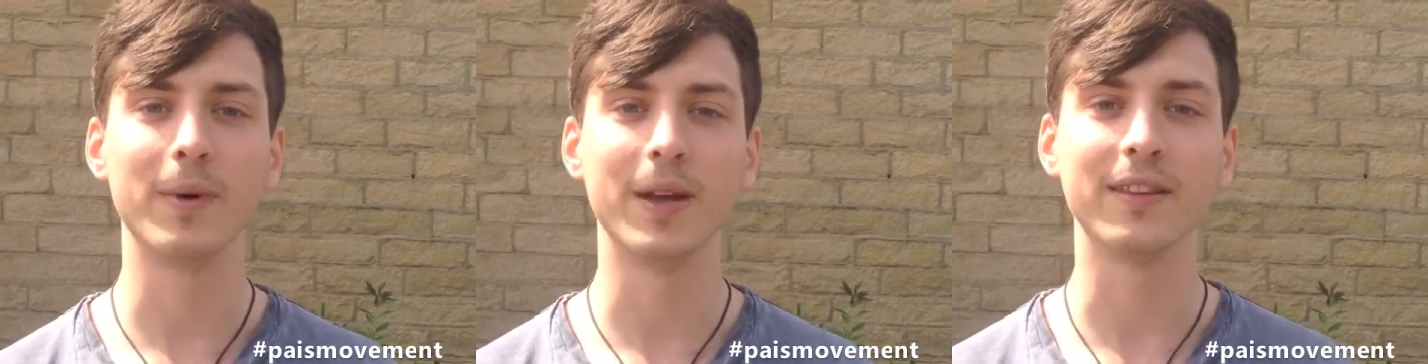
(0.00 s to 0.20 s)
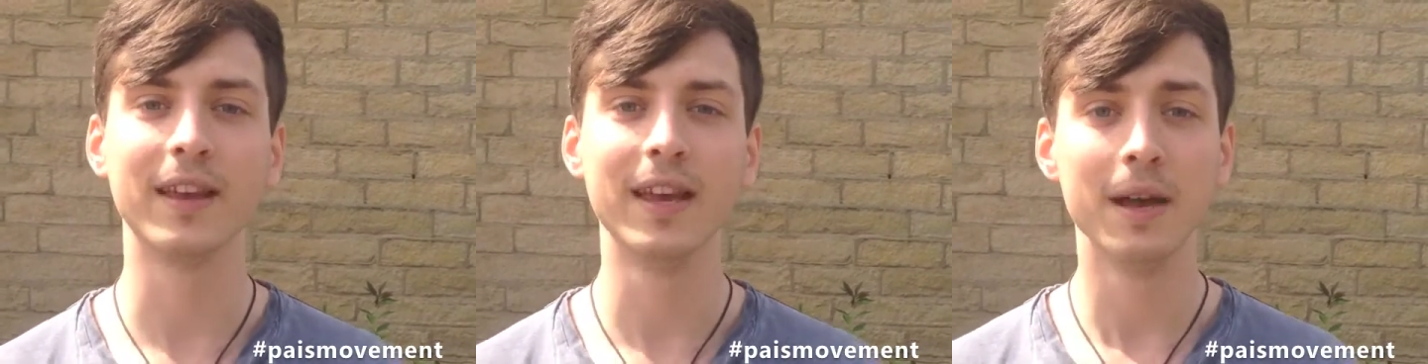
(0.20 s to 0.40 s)

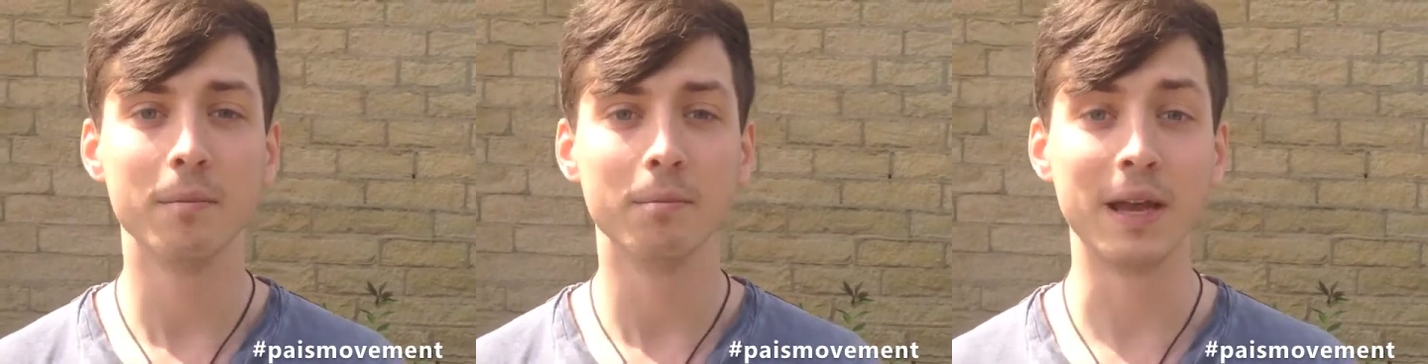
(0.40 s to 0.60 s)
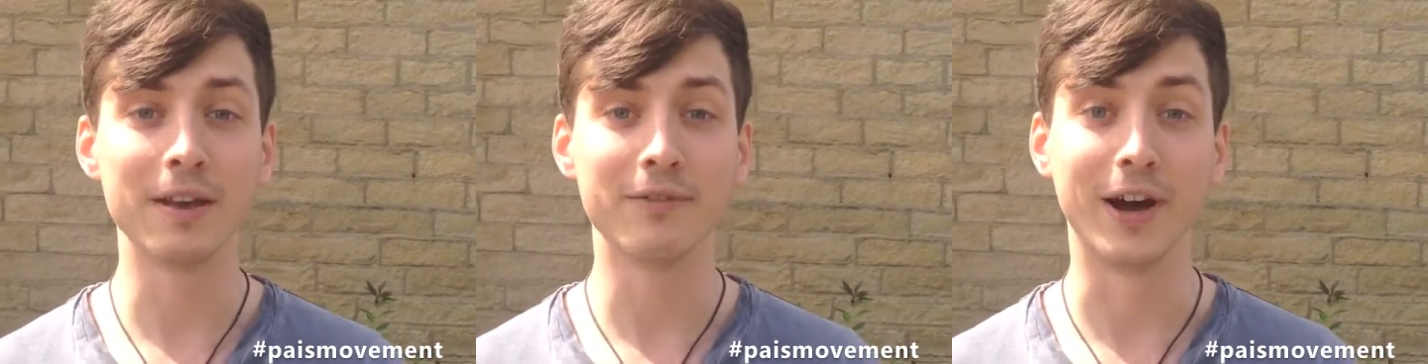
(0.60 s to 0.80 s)
And
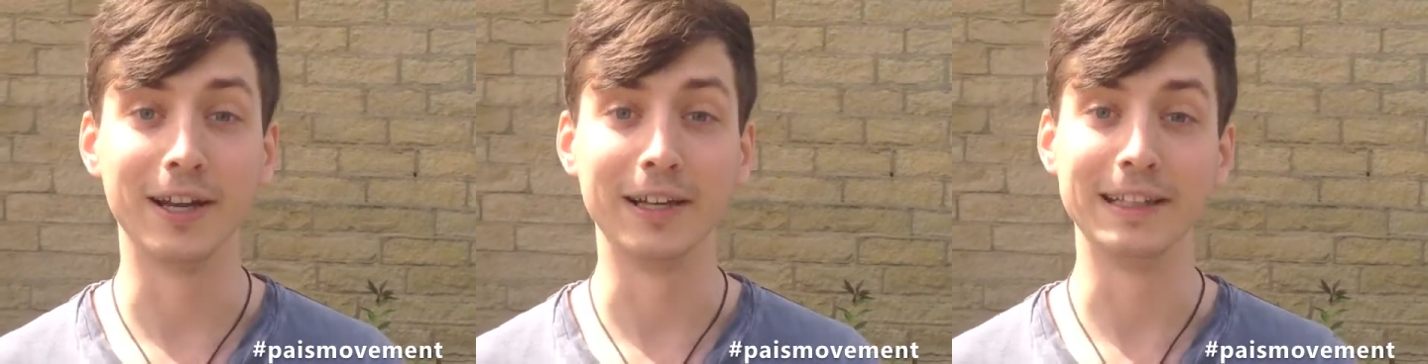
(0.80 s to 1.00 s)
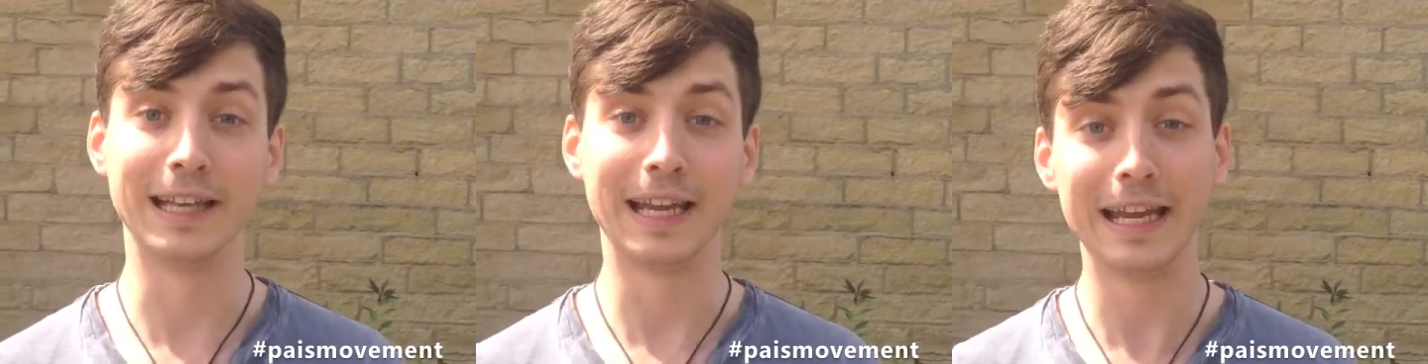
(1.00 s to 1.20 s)
me,
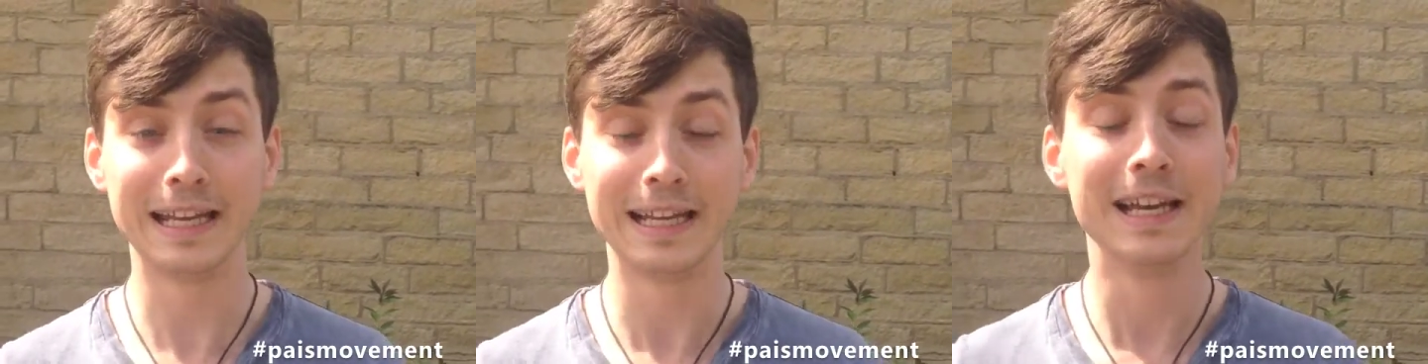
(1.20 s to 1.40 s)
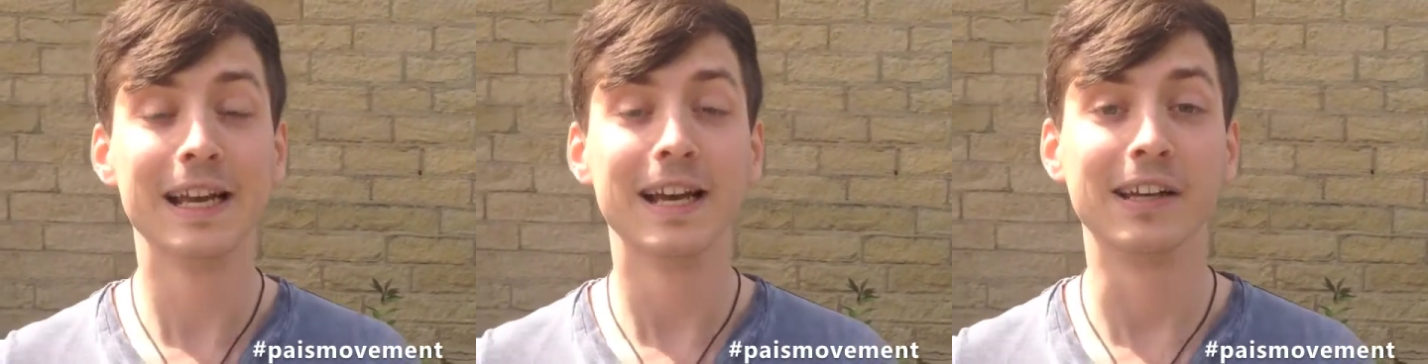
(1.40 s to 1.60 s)
finally,
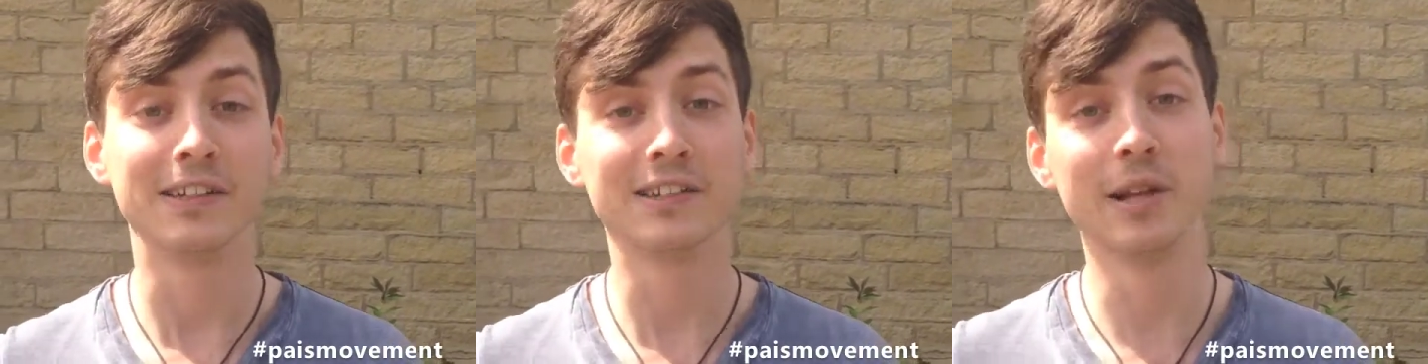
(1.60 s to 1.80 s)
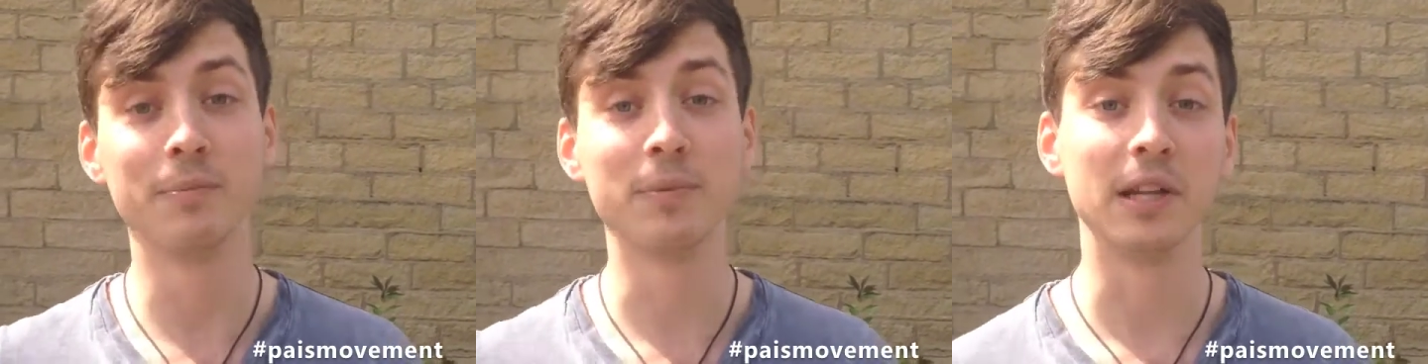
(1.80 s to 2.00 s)
I
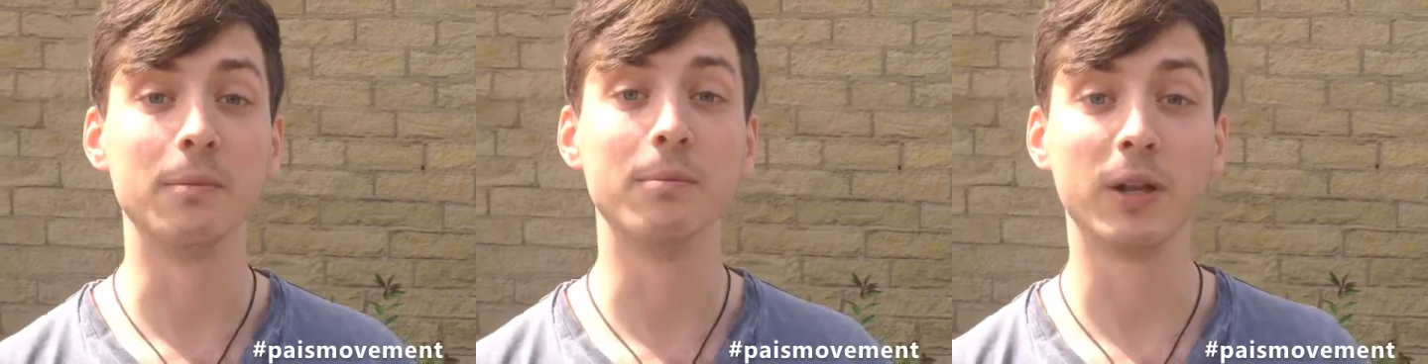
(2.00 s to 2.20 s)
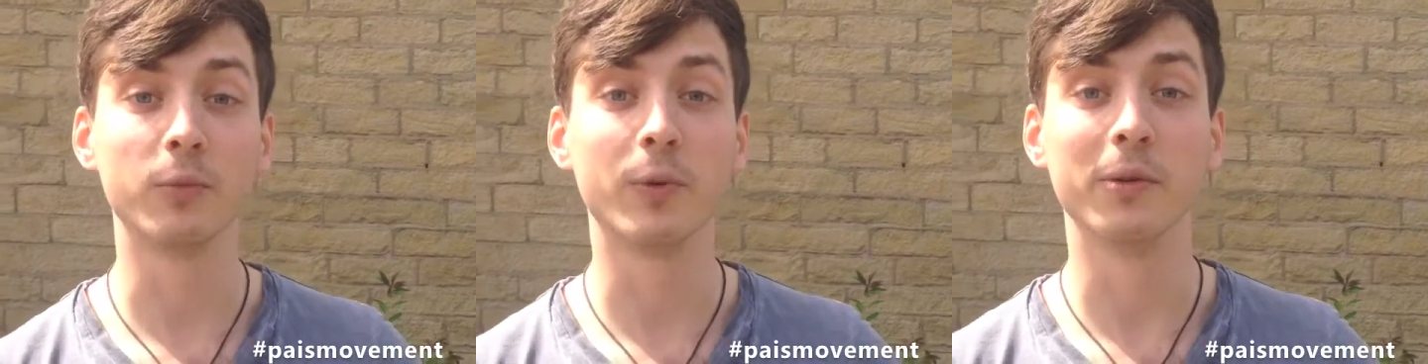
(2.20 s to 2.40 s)
slipped in the
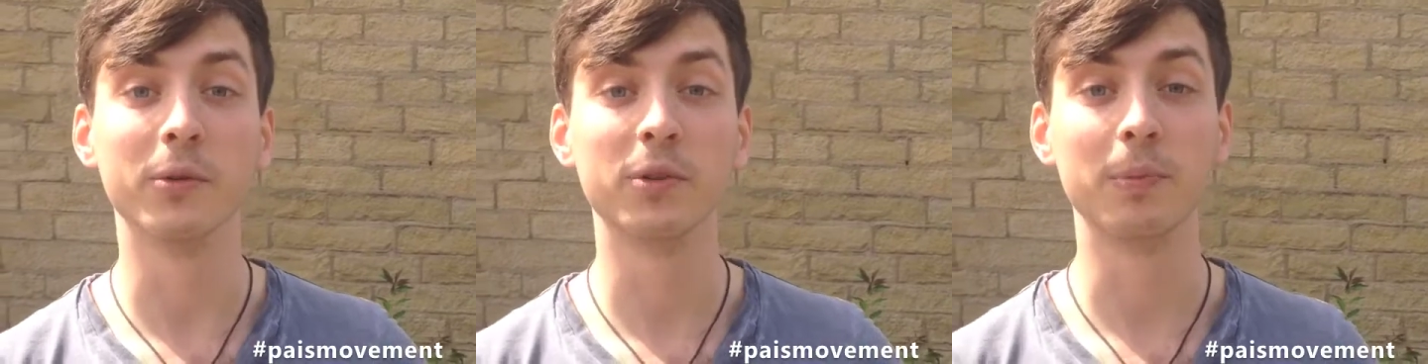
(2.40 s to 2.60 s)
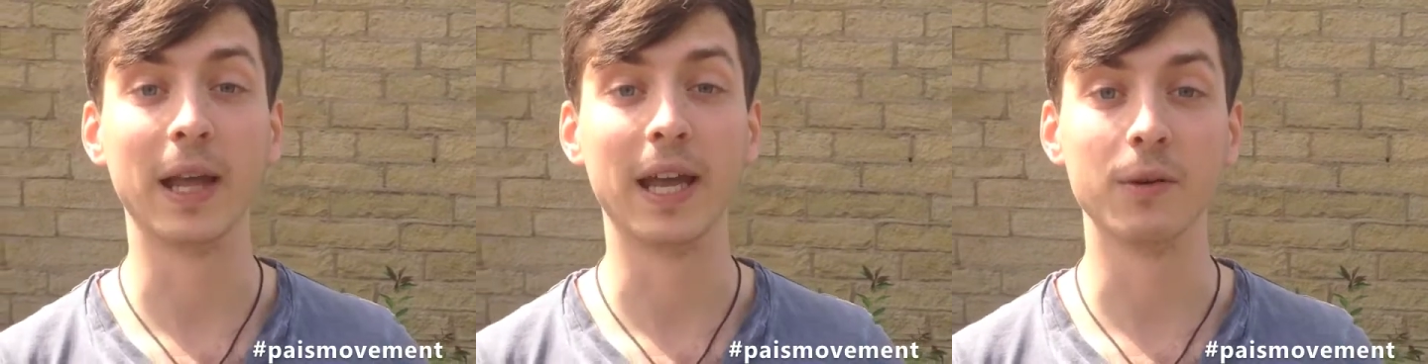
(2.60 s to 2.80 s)
mud while I
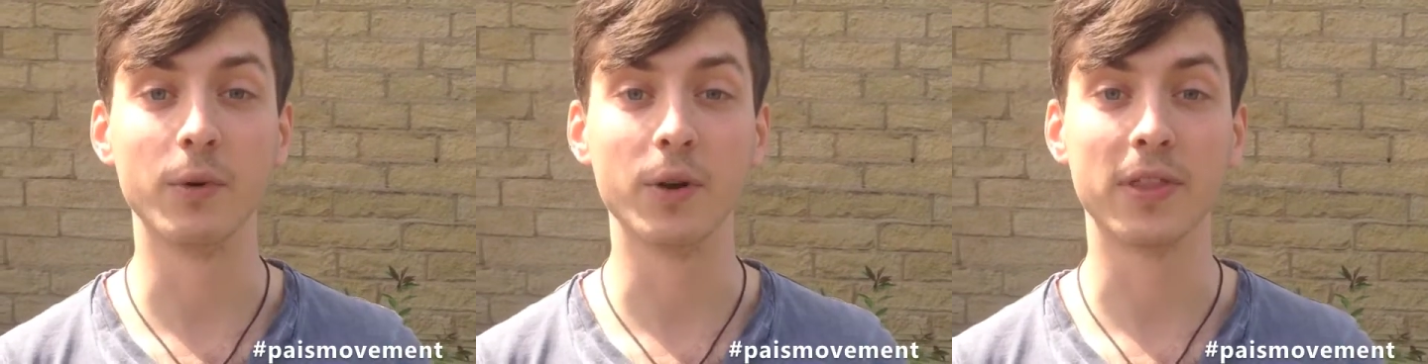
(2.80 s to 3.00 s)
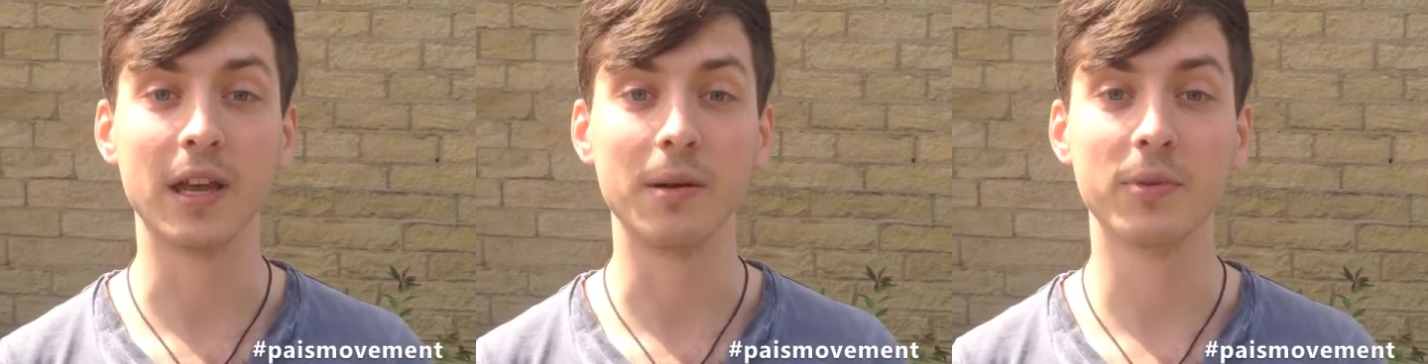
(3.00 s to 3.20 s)
was playing
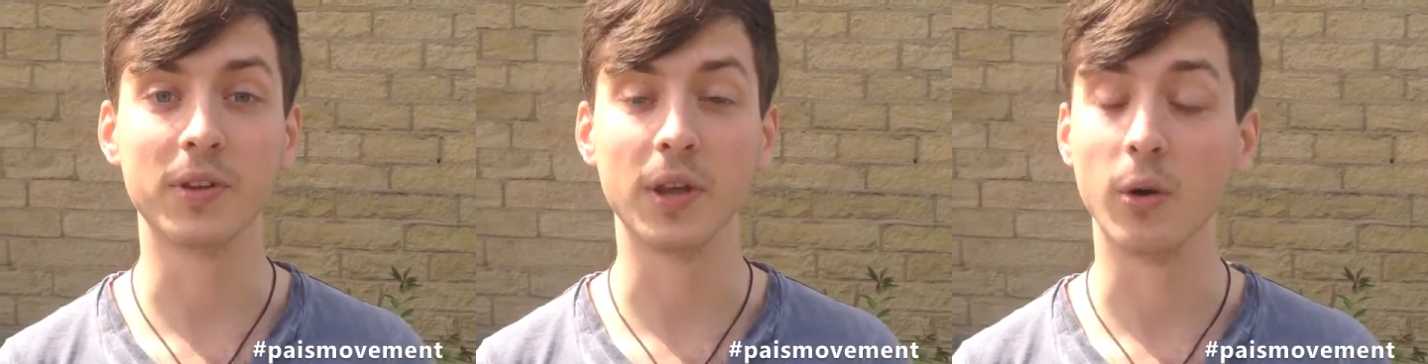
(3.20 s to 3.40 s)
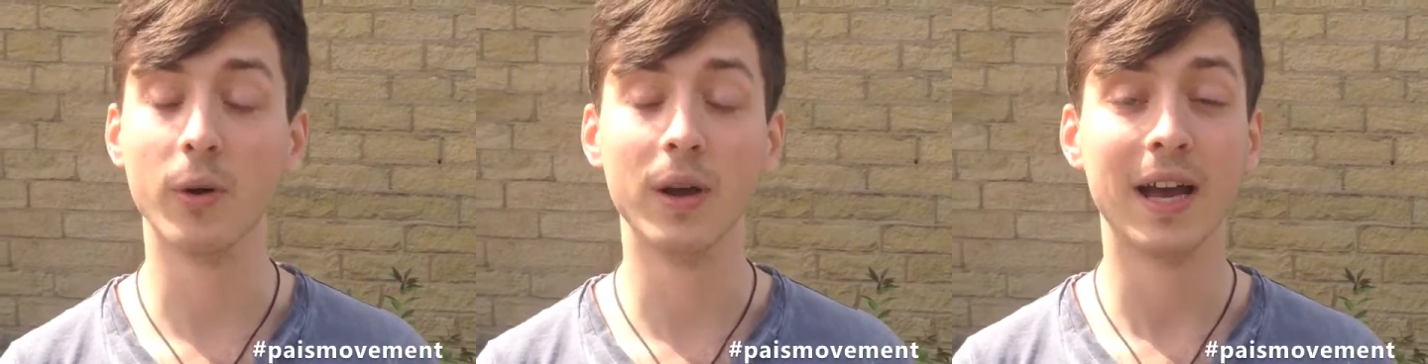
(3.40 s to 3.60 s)
with them.
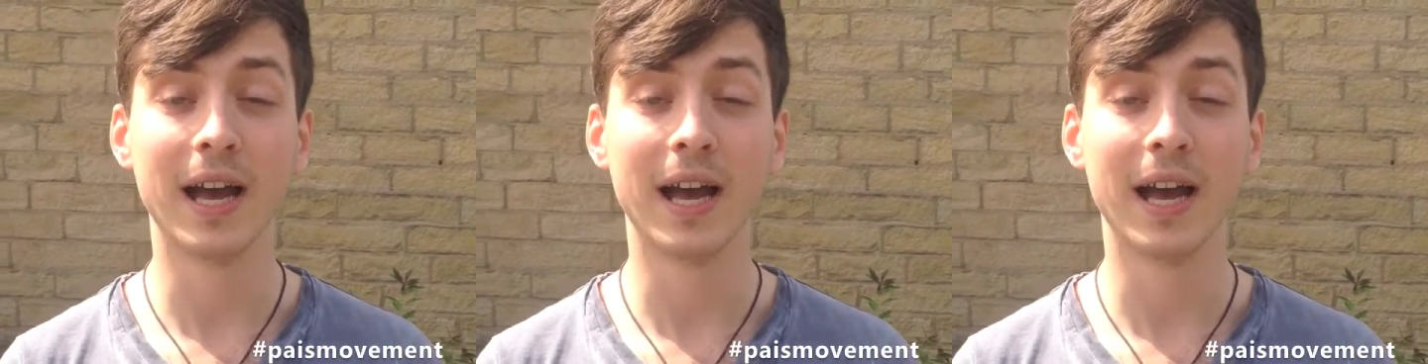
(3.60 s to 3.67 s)
So